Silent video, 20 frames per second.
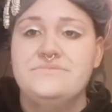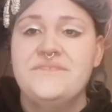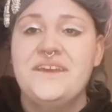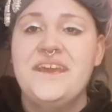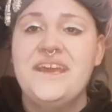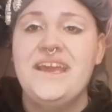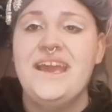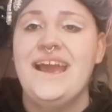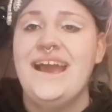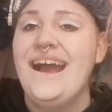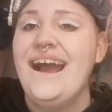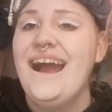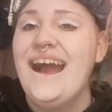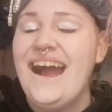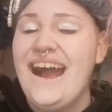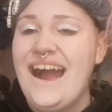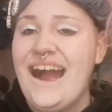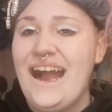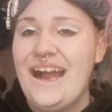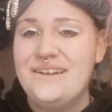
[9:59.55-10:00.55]

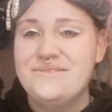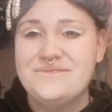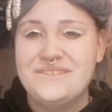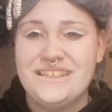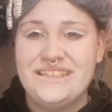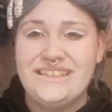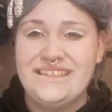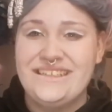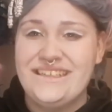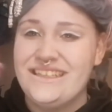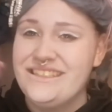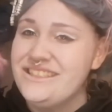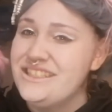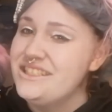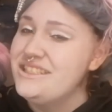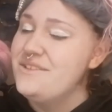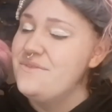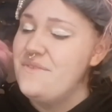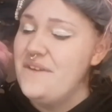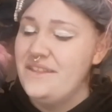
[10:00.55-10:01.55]

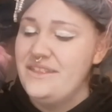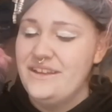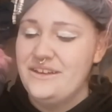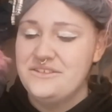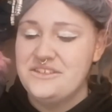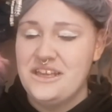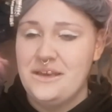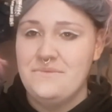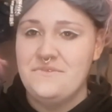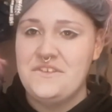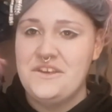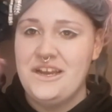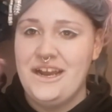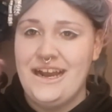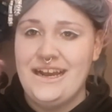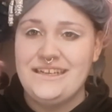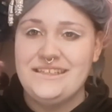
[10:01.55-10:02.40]
just a fun little tip for you